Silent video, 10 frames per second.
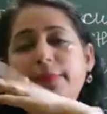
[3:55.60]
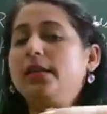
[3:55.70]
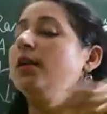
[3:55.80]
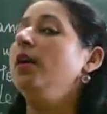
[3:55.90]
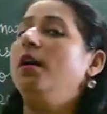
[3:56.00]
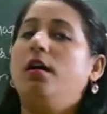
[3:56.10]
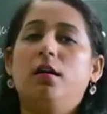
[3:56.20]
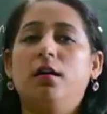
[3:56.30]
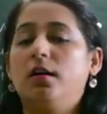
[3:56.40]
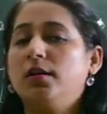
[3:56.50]
be
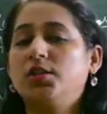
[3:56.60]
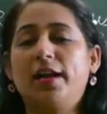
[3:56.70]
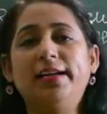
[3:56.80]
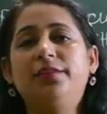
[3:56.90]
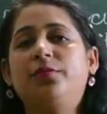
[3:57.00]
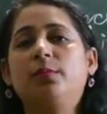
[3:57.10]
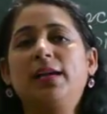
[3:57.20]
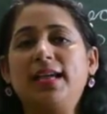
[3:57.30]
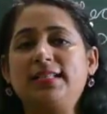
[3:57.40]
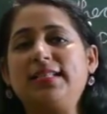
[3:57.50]
a child from
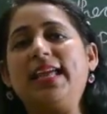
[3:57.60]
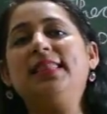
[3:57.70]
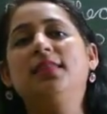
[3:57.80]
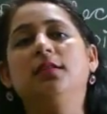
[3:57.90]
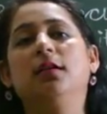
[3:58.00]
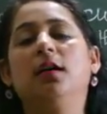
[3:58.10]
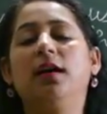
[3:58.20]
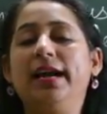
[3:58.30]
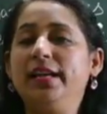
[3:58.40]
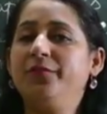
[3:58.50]
class 10th,
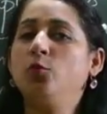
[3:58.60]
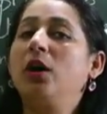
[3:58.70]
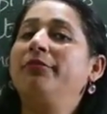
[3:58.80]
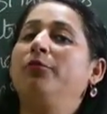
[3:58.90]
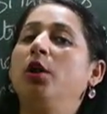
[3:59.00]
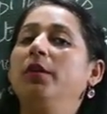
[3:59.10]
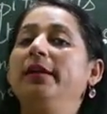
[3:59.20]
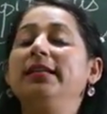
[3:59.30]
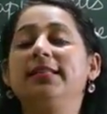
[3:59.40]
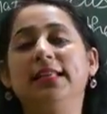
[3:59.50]
and if you are
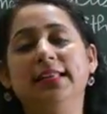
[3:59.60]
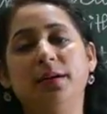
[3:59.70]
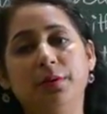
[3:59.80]
following Selena